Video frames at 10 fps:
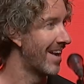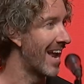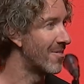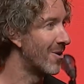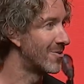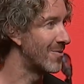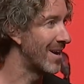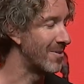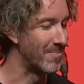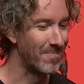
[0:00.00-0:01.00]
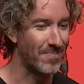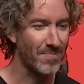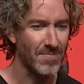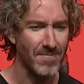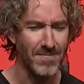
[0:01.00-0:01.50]
and in those around them.
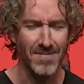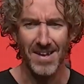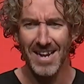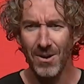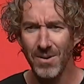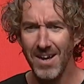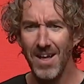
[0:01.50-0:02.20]
Now,